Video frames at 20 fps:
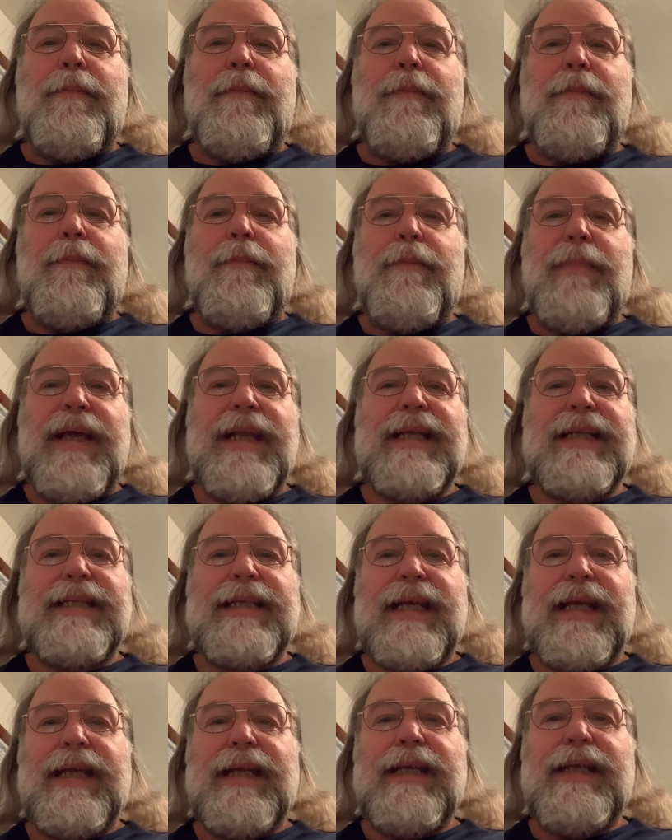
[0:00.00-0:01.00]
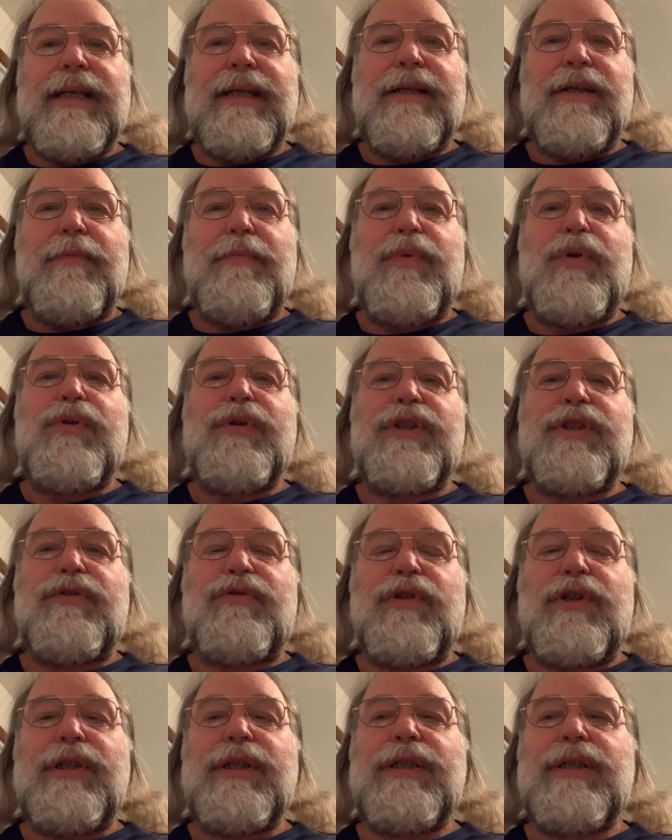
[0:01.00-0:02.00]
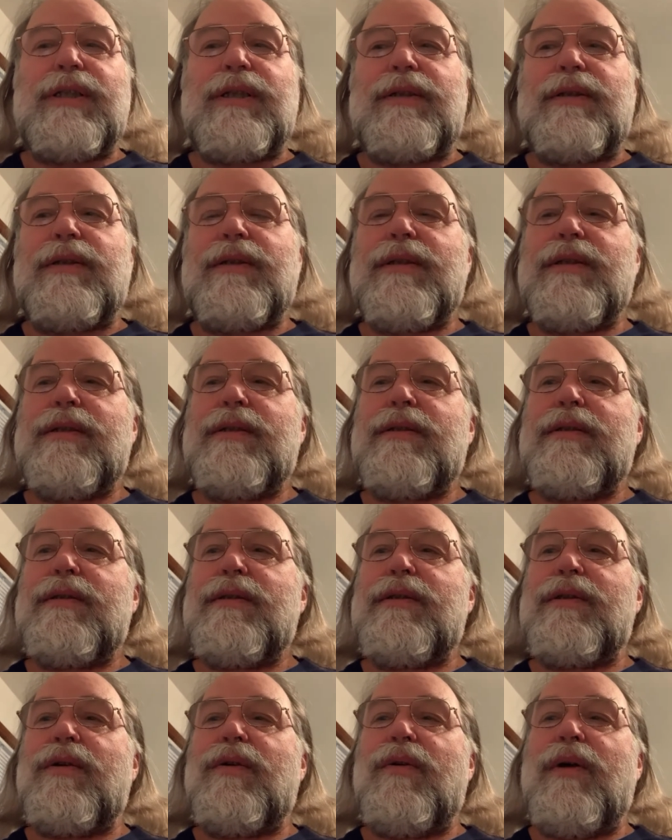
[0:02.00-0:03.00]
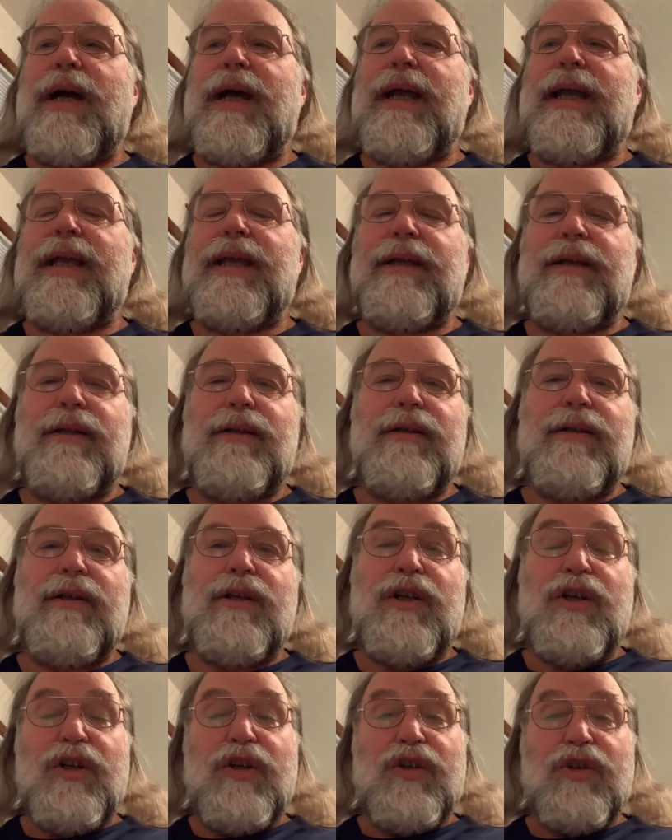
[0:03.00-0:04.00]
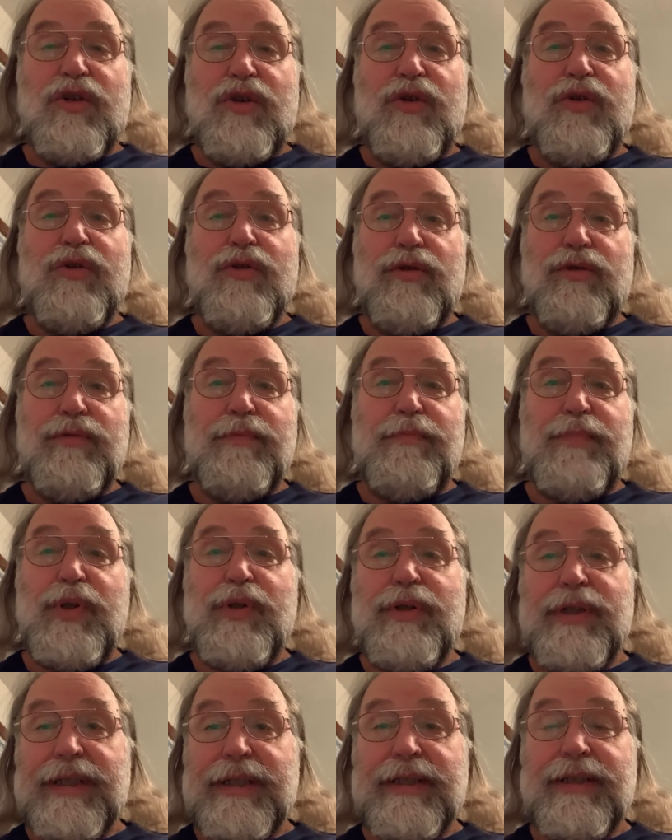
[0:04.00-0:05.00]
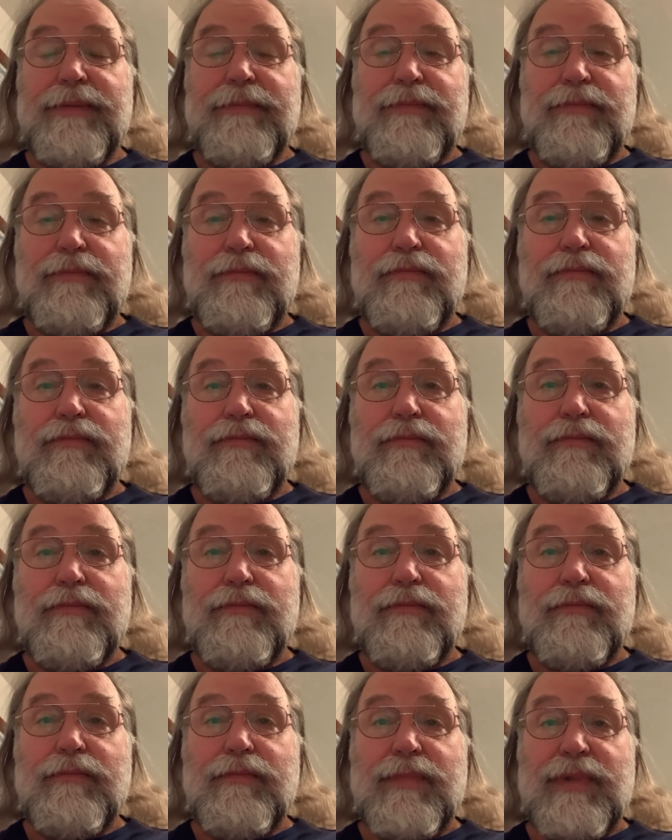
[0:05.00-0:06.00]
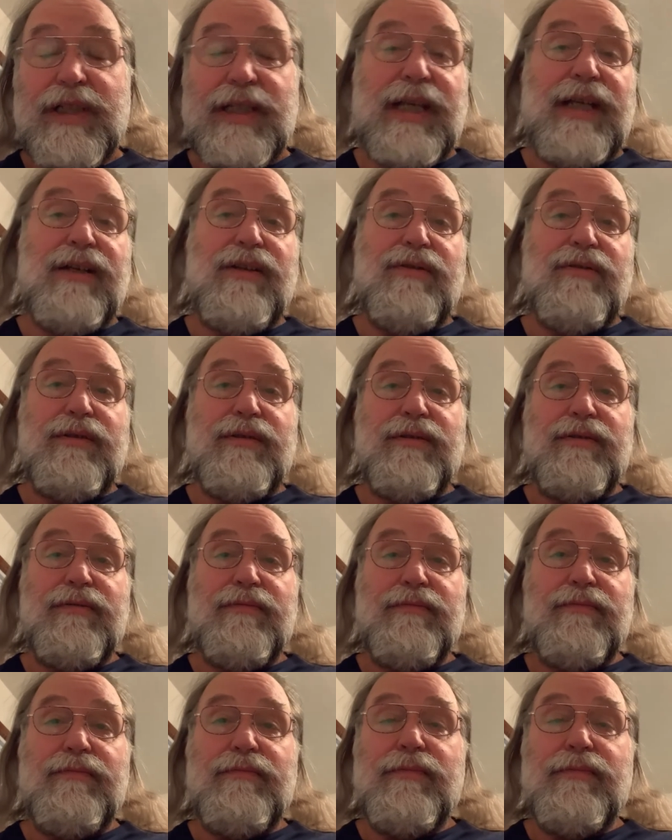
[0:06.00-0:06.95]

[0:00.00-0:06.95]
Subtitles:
meditating in the Buddhist tradition, so I Googled Buddhism St. Louis.